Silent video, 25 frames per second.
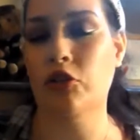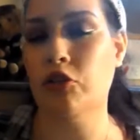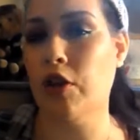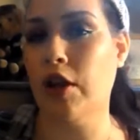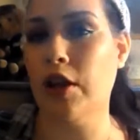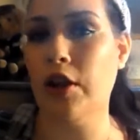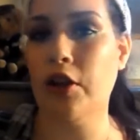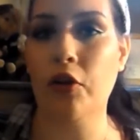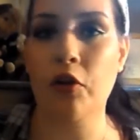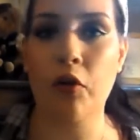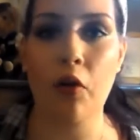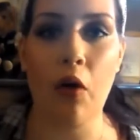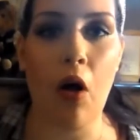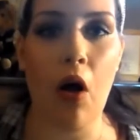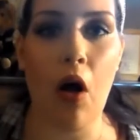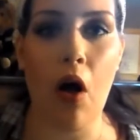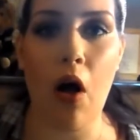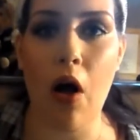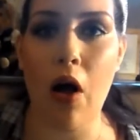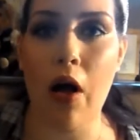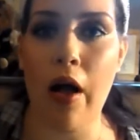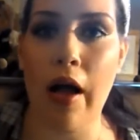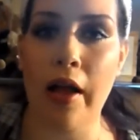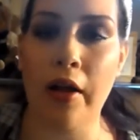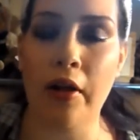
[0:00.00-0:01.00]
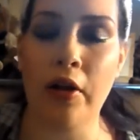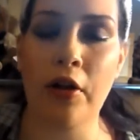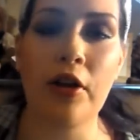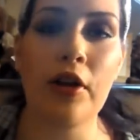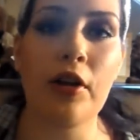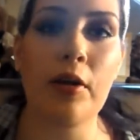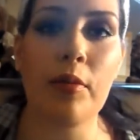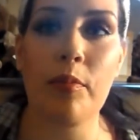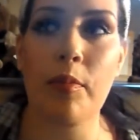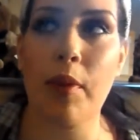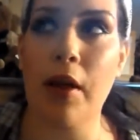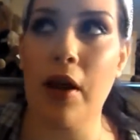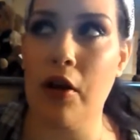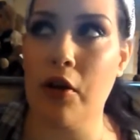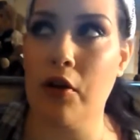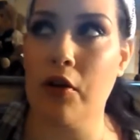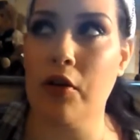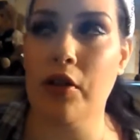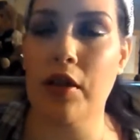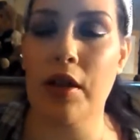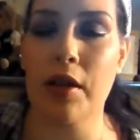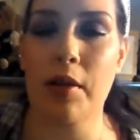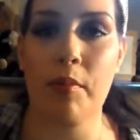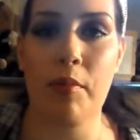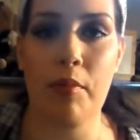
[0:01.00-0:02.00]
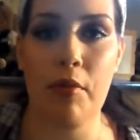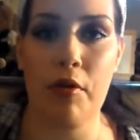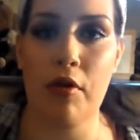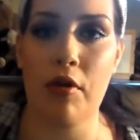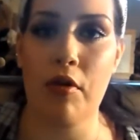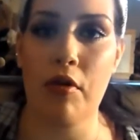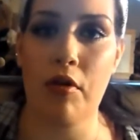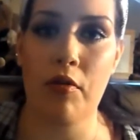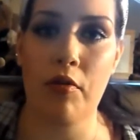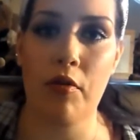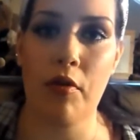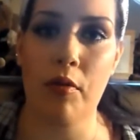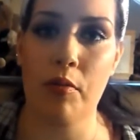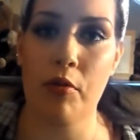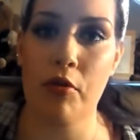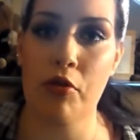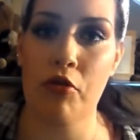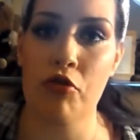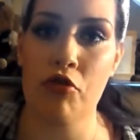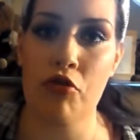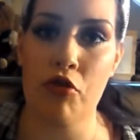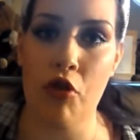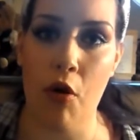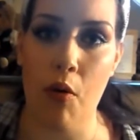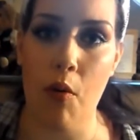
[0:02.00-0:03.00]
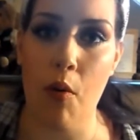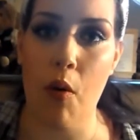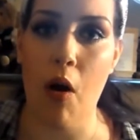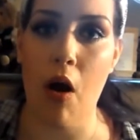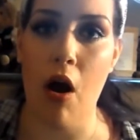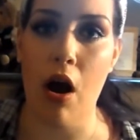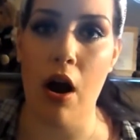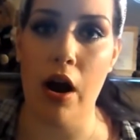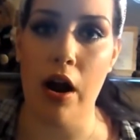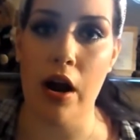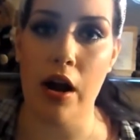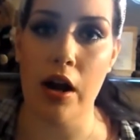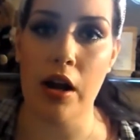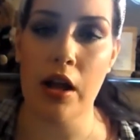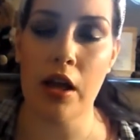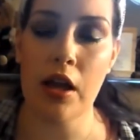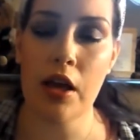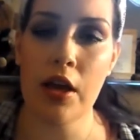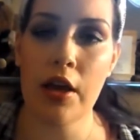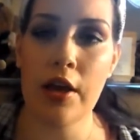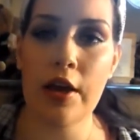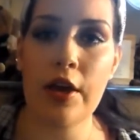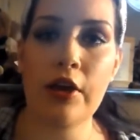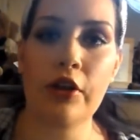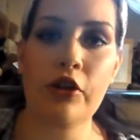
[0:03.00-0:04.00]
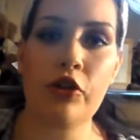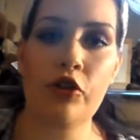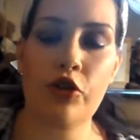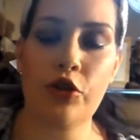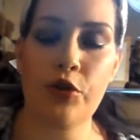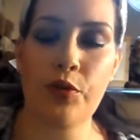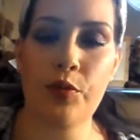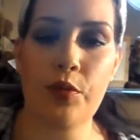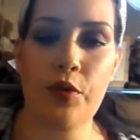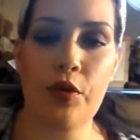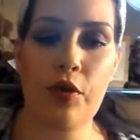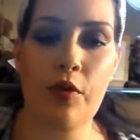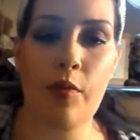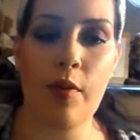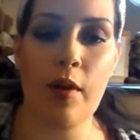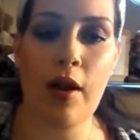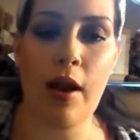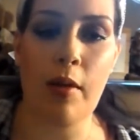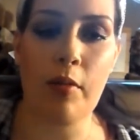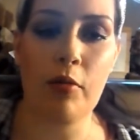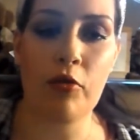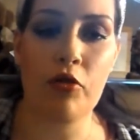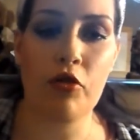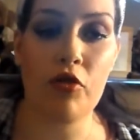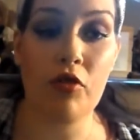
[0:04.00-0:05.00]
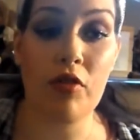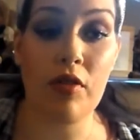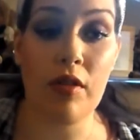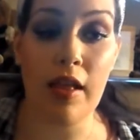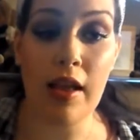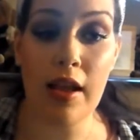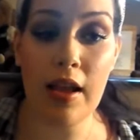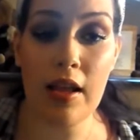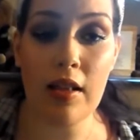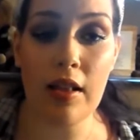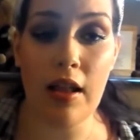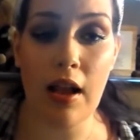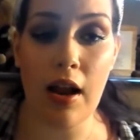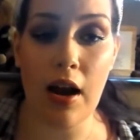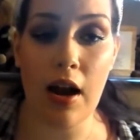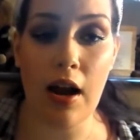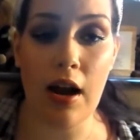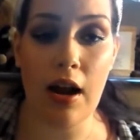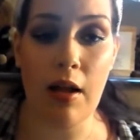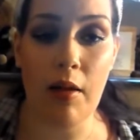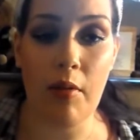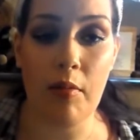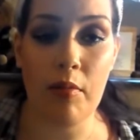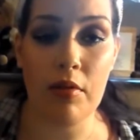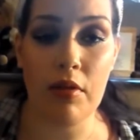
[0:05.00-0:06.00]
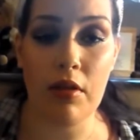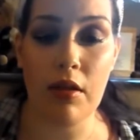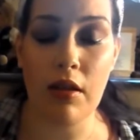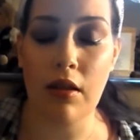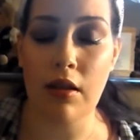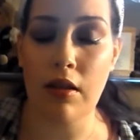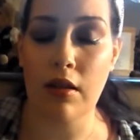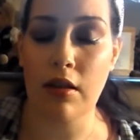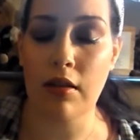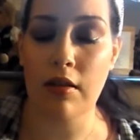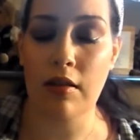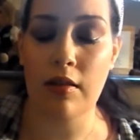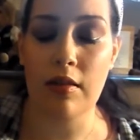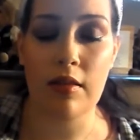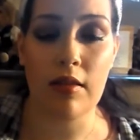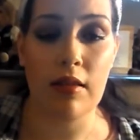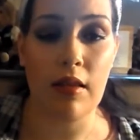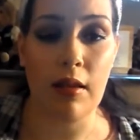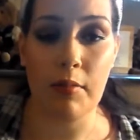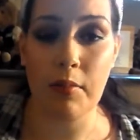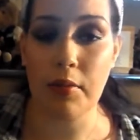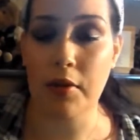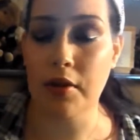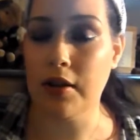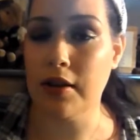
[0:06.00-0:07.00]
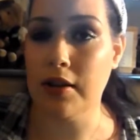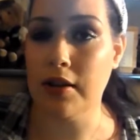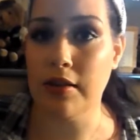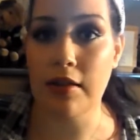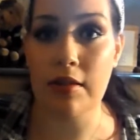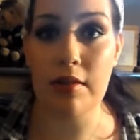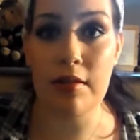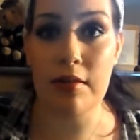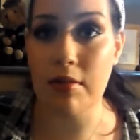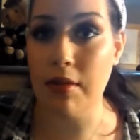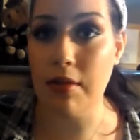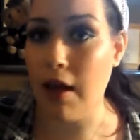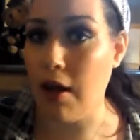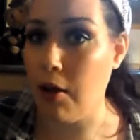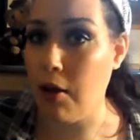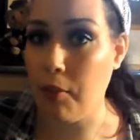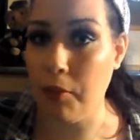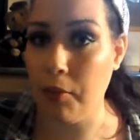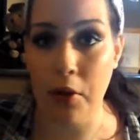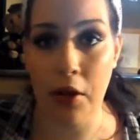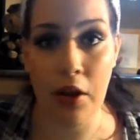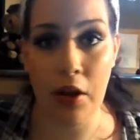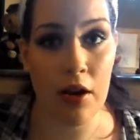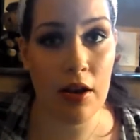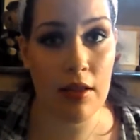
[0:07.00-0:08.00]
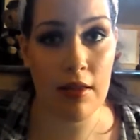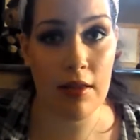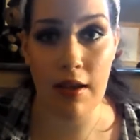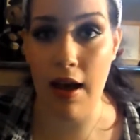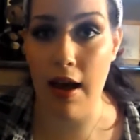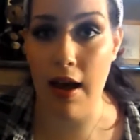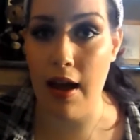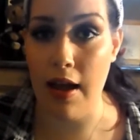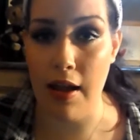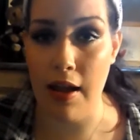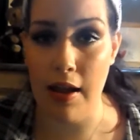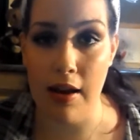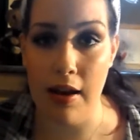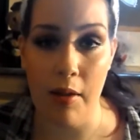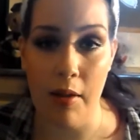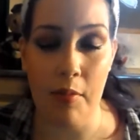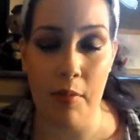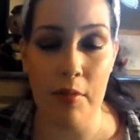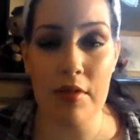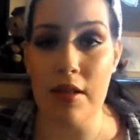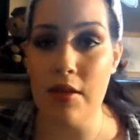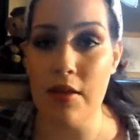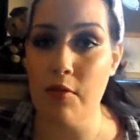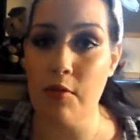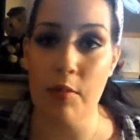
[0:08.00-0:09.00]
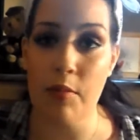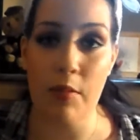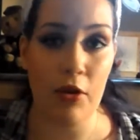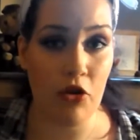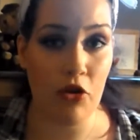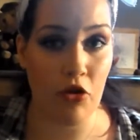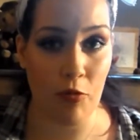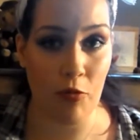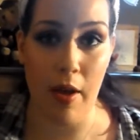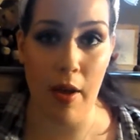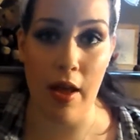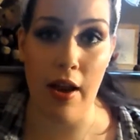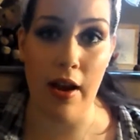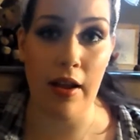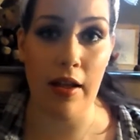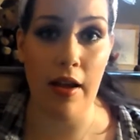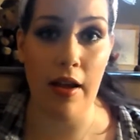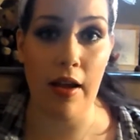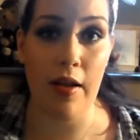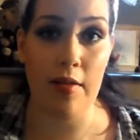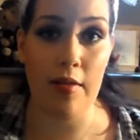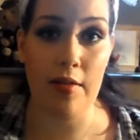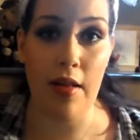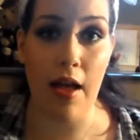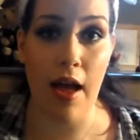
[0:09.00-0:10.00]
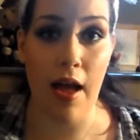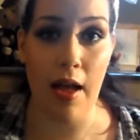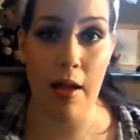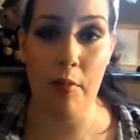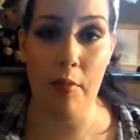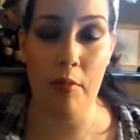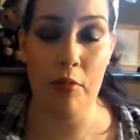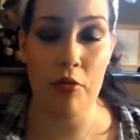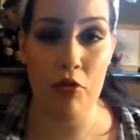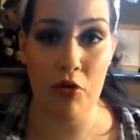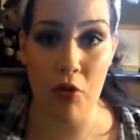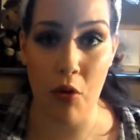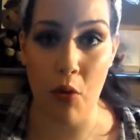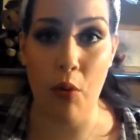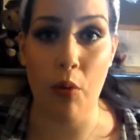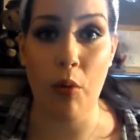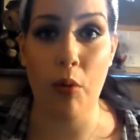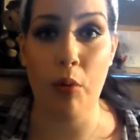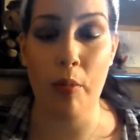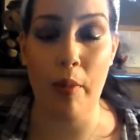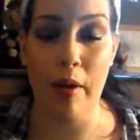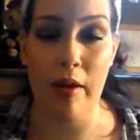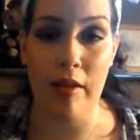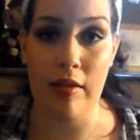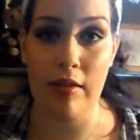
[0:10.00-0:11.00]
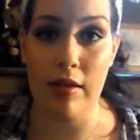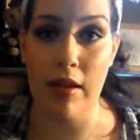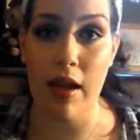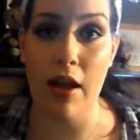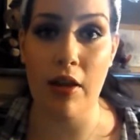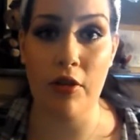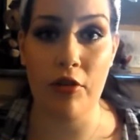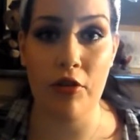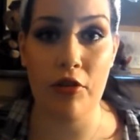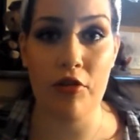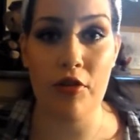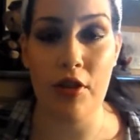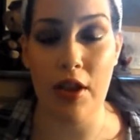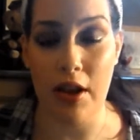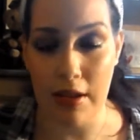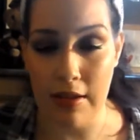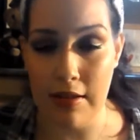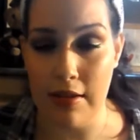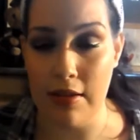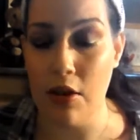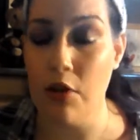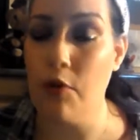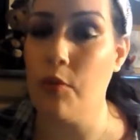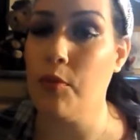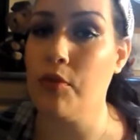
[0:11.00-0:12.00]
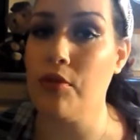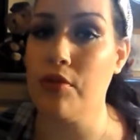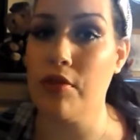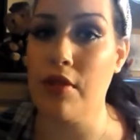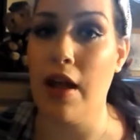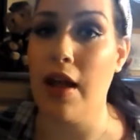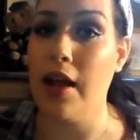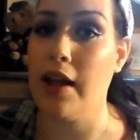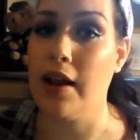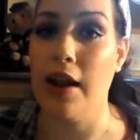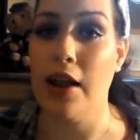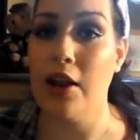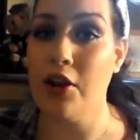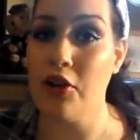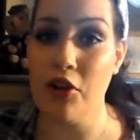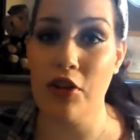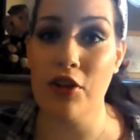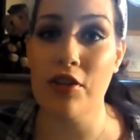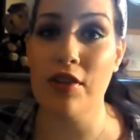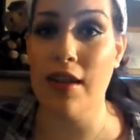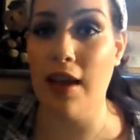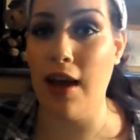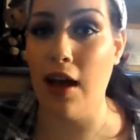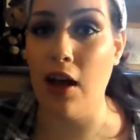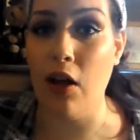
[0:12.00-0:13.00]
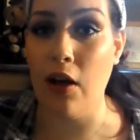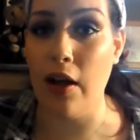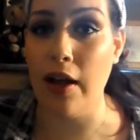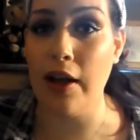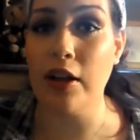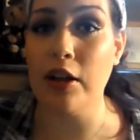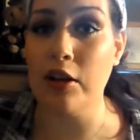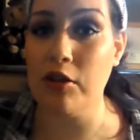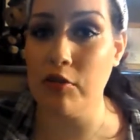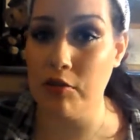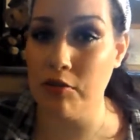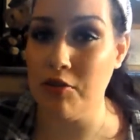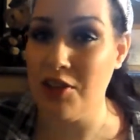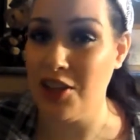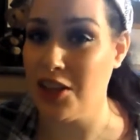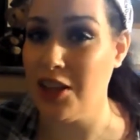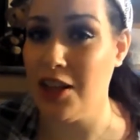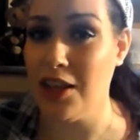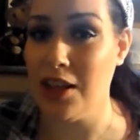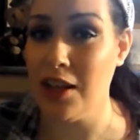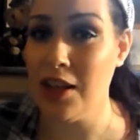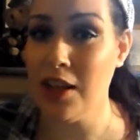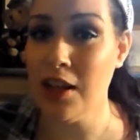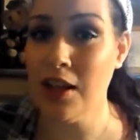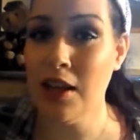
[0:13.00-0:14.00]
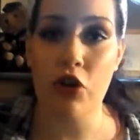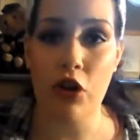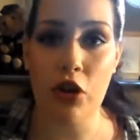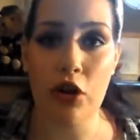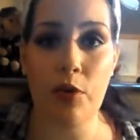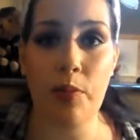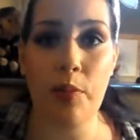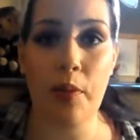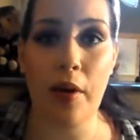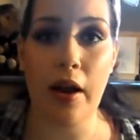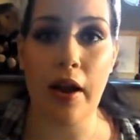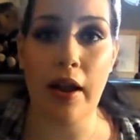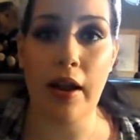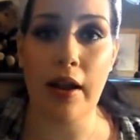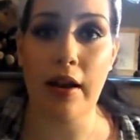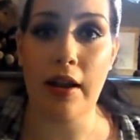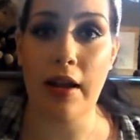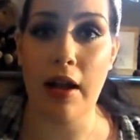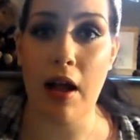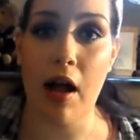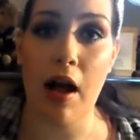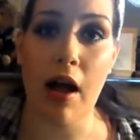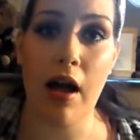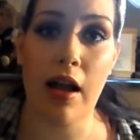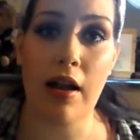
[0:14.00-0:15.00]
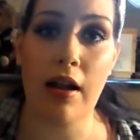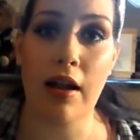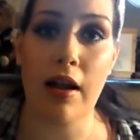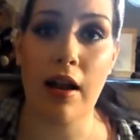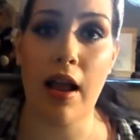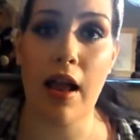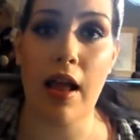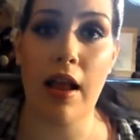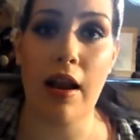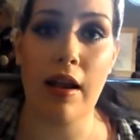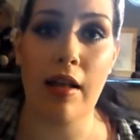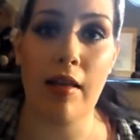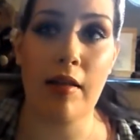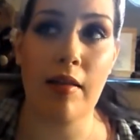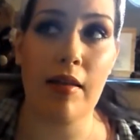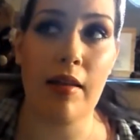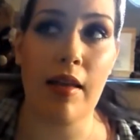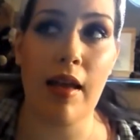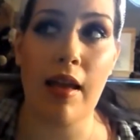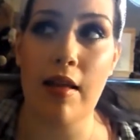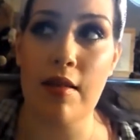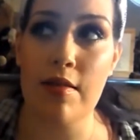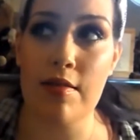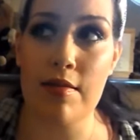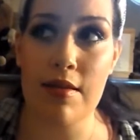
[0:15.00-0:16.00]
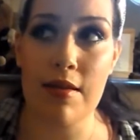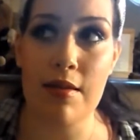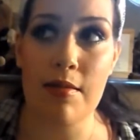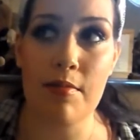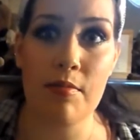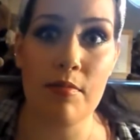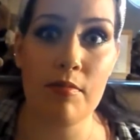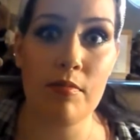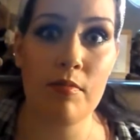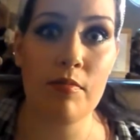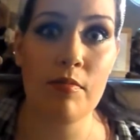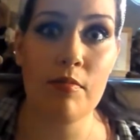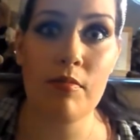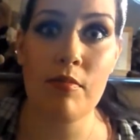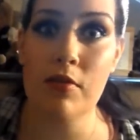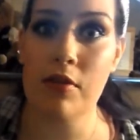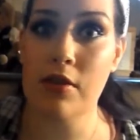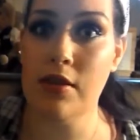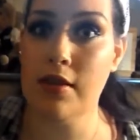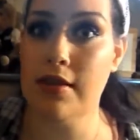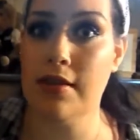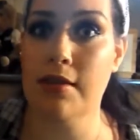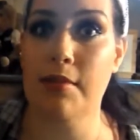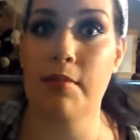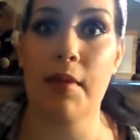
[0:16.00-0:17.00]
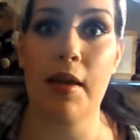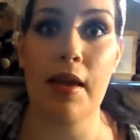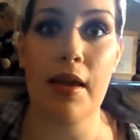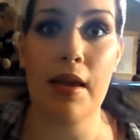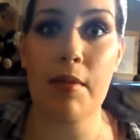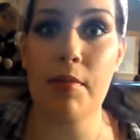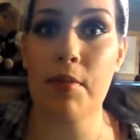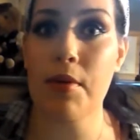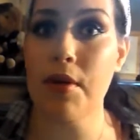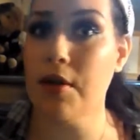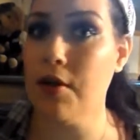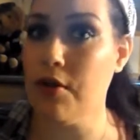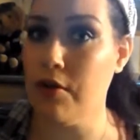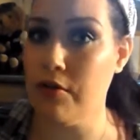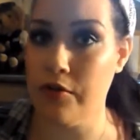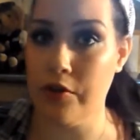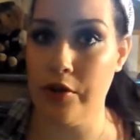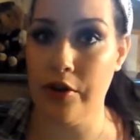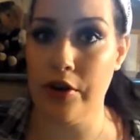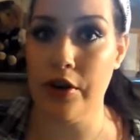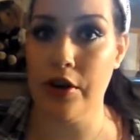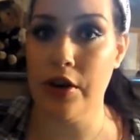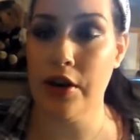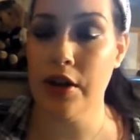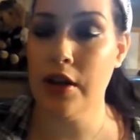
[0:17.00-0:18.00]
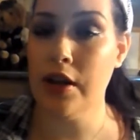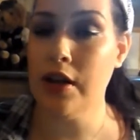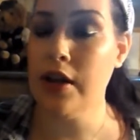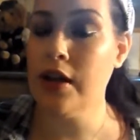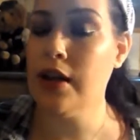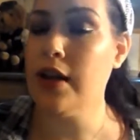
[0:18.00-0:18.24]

Try to crawl. I couldn't barely move. It was so hard to move. And I was just laying there and I was like, this is how I'm gonna die. And I wasn't even being dramatic, guys. I was told by the doctors that I did almost die. And I could tell. I could feel it. I just started to pray to God. And I asked him to make it be over.